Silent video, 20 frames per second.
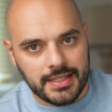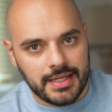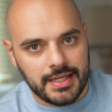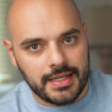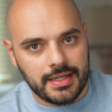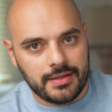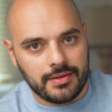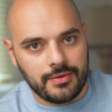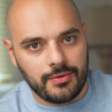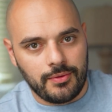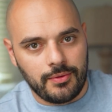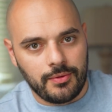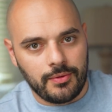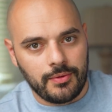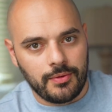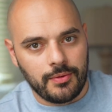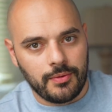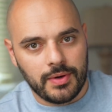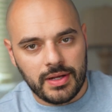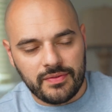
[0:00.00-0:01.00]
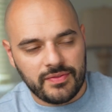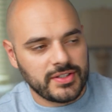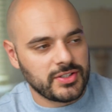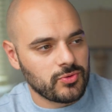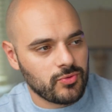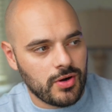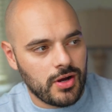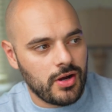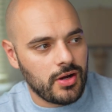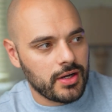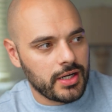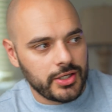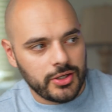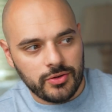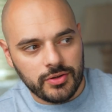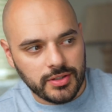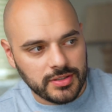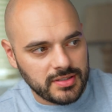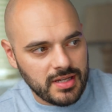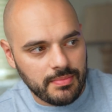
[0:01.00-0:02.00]
like, what if it's wrong and you
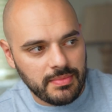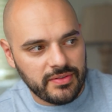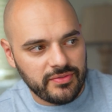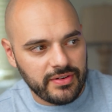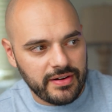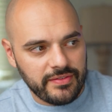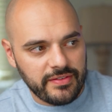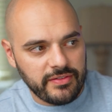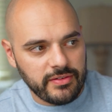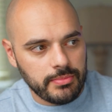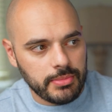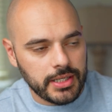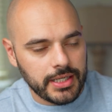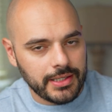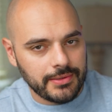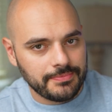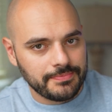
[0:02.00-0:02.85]
look dumb in front of everybody?